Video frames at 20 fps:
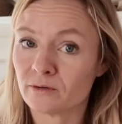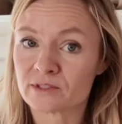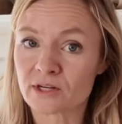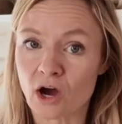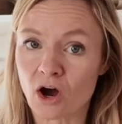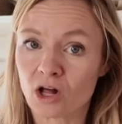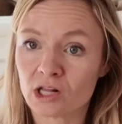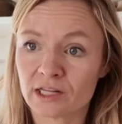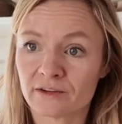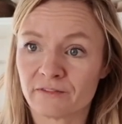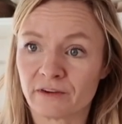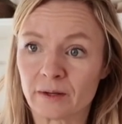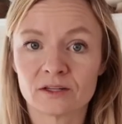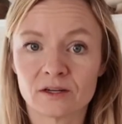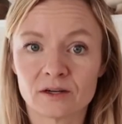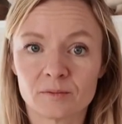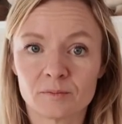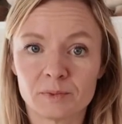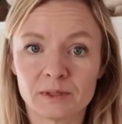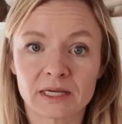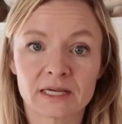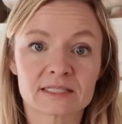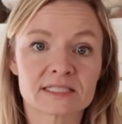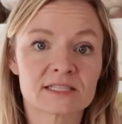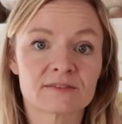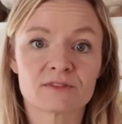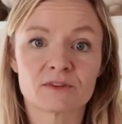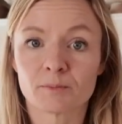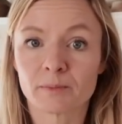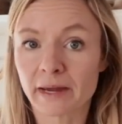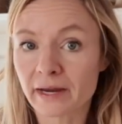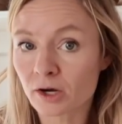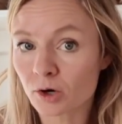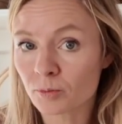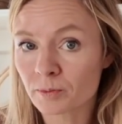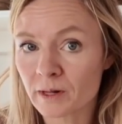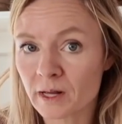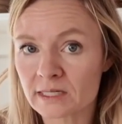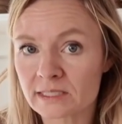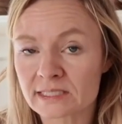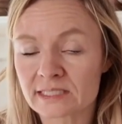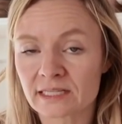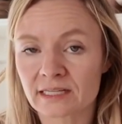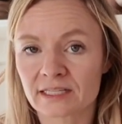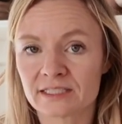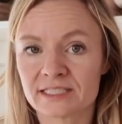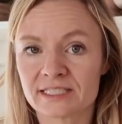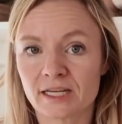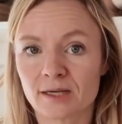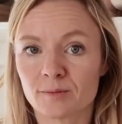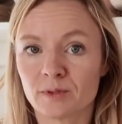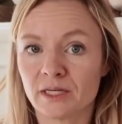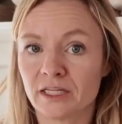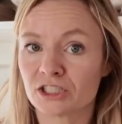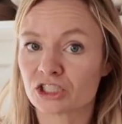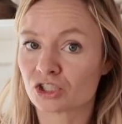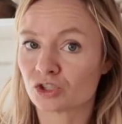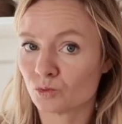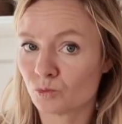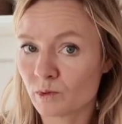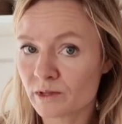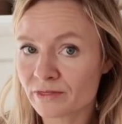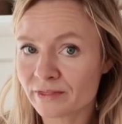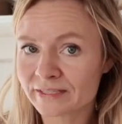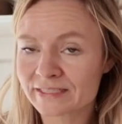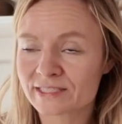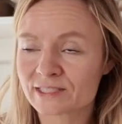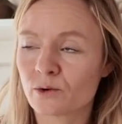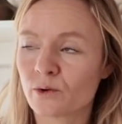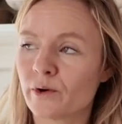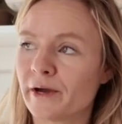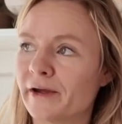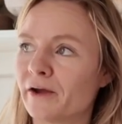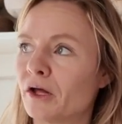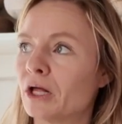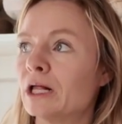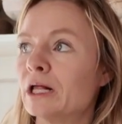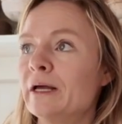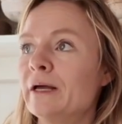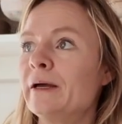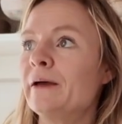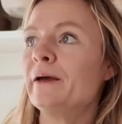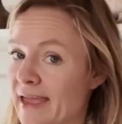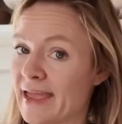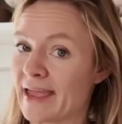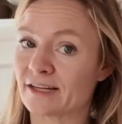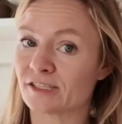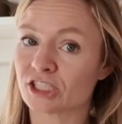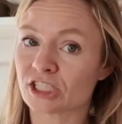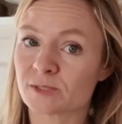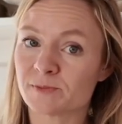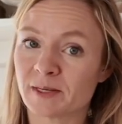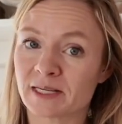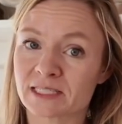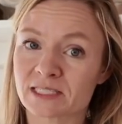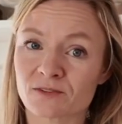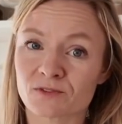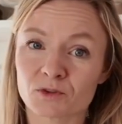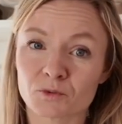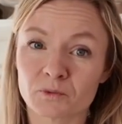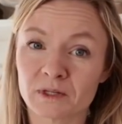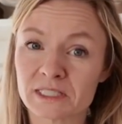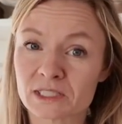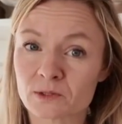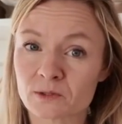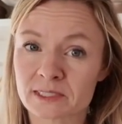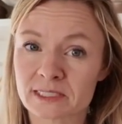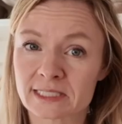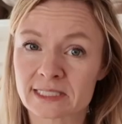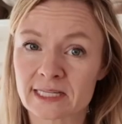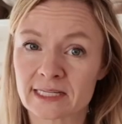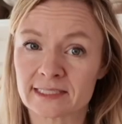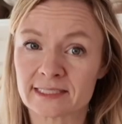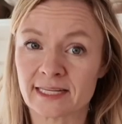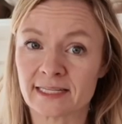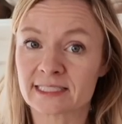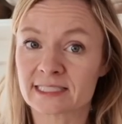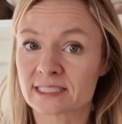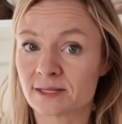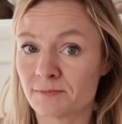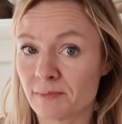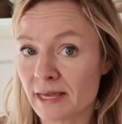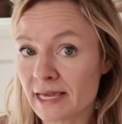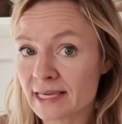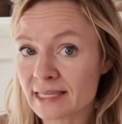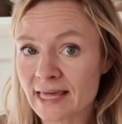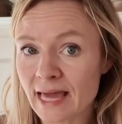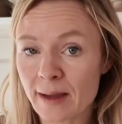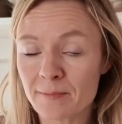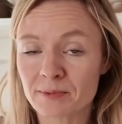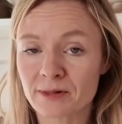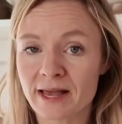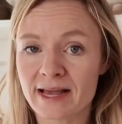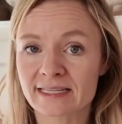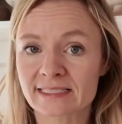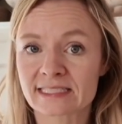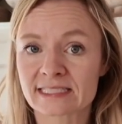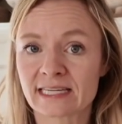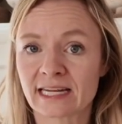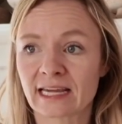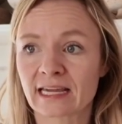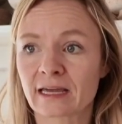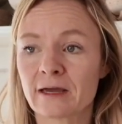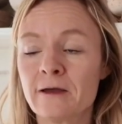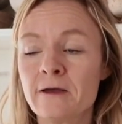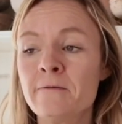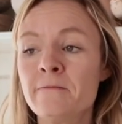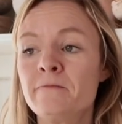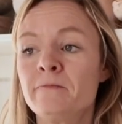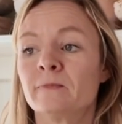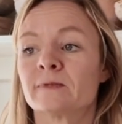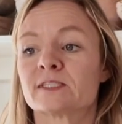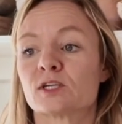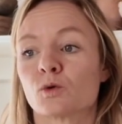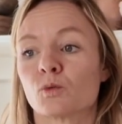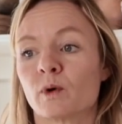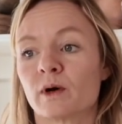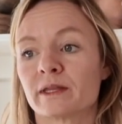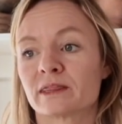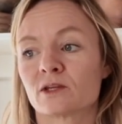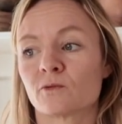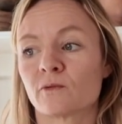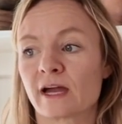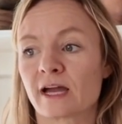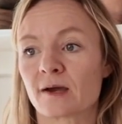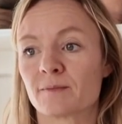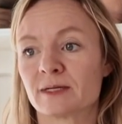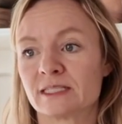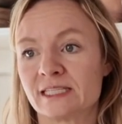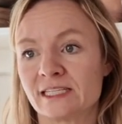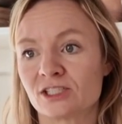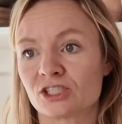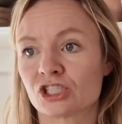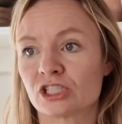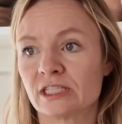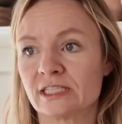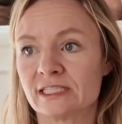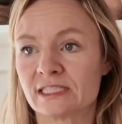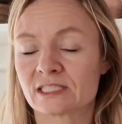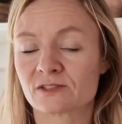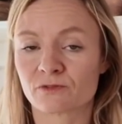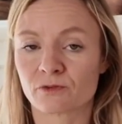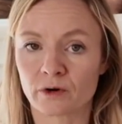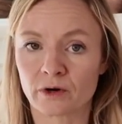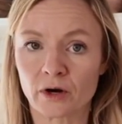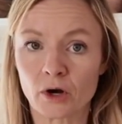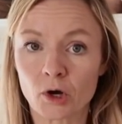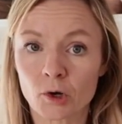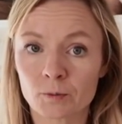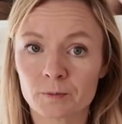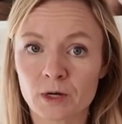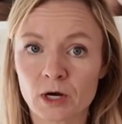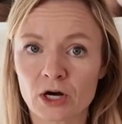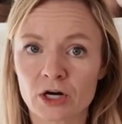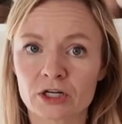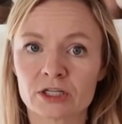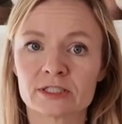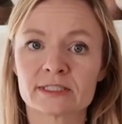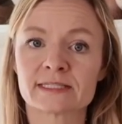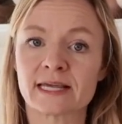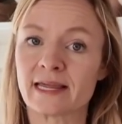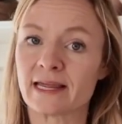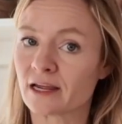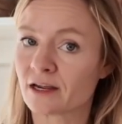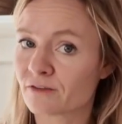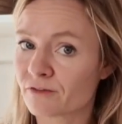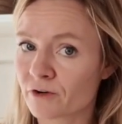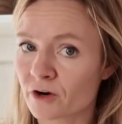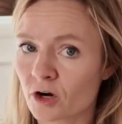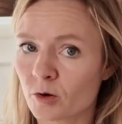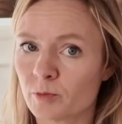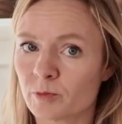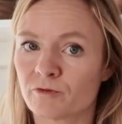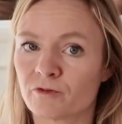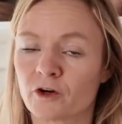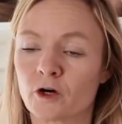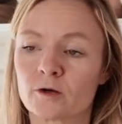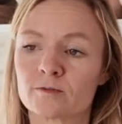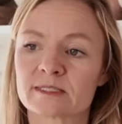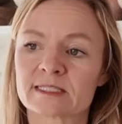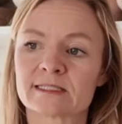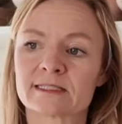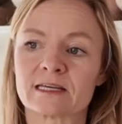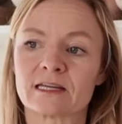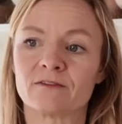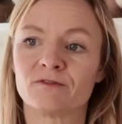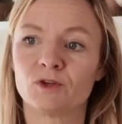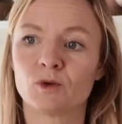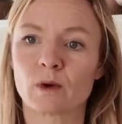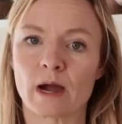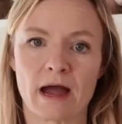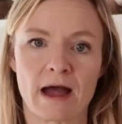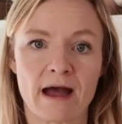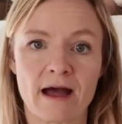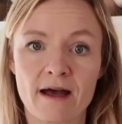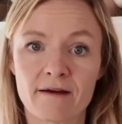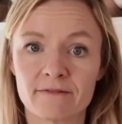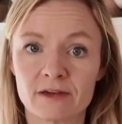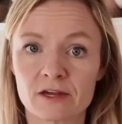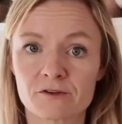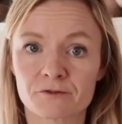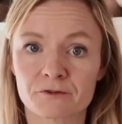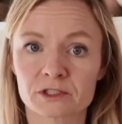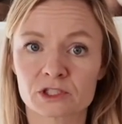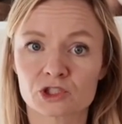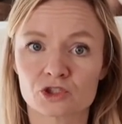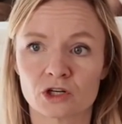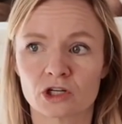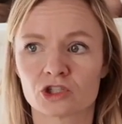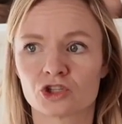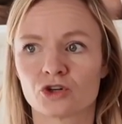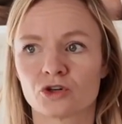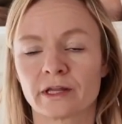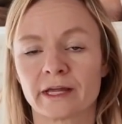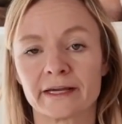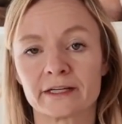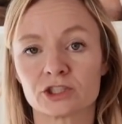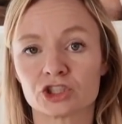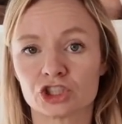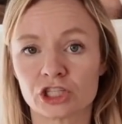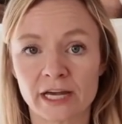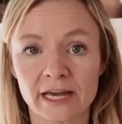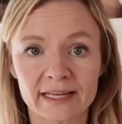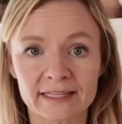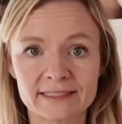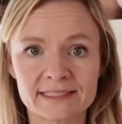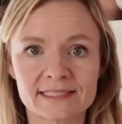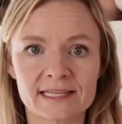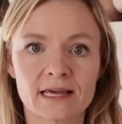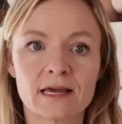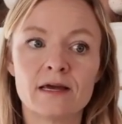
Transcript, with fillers: all of it because of the microplastic contamination with the soil, and just because of the resources that it takes to make that plastic. So what the recommendation is for home gardens and for urban farms is that if you have infrastructure like sheds,